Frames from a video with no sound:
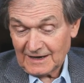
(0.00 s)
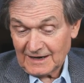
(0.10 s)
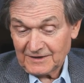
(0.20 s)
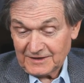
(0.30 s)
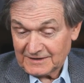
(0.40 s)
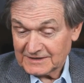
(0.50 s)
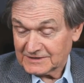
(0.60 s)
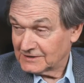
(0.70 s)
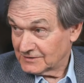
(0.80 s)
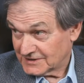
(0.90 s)
I think that's
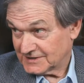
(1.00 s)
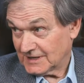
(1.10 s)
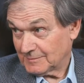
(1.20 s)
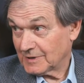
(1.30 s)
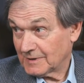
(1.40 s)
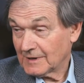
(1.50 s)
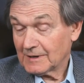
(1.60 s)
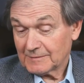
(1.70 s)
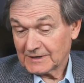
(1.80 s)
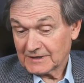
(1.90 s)
a huge step,
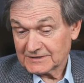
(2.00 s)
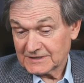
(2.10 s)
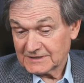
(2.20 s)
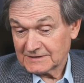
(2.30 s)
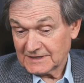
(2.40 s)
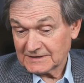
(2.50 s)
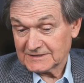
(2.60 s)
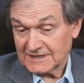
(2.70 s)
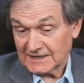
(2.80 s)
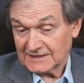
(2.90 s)
because it does
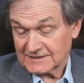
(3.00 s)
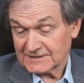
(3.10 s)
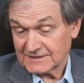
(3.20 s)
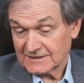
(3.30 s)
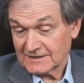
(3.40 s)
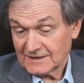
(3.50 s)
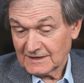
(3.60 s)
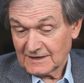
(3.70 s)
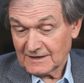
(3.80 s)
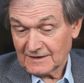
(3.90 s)
tell us
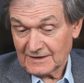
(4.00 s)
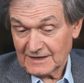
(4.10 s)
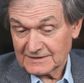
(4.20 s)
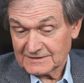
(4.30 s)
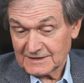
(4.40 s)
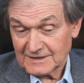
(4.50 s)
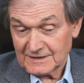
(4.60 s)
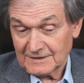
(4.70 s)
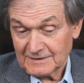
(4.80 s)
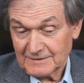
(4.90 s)

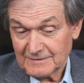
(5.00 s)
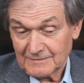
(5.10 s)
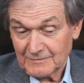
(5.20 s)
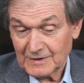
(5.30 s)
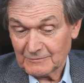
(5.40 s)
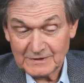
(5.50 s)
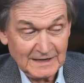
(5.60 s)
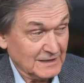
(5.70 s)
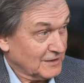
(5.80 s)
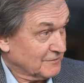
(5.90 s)
that, well, we
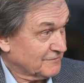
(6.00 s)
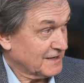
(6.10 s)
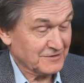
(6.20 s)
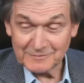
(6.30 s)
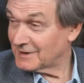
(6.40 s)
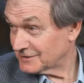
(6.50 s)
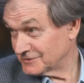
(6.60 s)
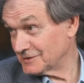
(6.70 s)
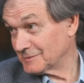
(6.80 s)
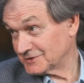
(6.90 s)
had a lot of faith in
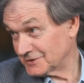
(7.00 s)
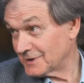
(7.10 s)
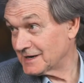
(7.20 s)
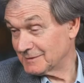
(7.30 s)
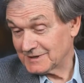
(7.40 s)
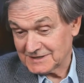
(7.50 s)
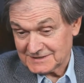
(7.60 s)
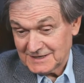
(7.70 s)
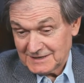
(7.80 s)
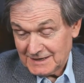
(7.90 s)
microtubules already, but it's
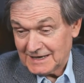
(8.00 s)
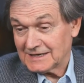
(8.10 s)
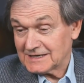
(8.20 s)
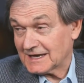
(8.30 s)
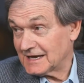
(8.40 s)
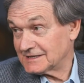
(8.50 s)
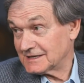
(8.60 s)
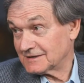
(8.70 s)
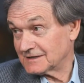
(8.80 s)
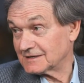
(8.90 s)

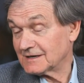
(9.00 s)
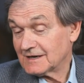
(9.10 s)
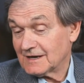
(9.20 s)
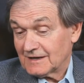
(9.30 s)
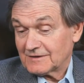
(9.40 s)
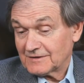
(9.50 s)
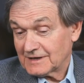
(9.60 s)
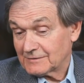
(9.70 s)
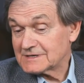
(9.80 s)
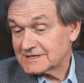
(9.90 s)
indicating that
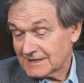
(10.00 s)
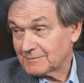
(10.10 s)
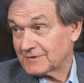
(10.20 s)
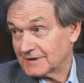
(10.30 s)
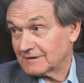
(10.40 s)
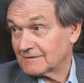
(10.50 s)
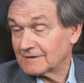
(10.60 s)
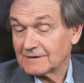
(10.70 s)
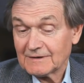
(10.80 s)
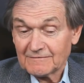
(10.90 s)
there is something
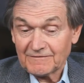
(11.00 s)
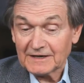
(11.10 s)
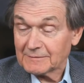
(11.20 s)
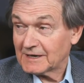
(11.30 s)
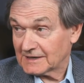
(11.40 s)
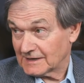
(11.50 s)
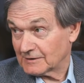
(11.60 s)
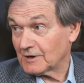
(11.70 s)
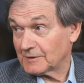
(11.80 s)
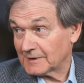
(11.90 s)
fundamentally
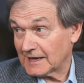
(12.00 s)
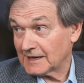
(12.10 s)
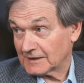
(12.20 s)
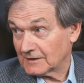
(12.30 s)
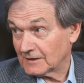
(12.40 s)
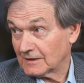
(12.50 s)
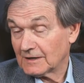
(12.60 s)
quantum mechanical,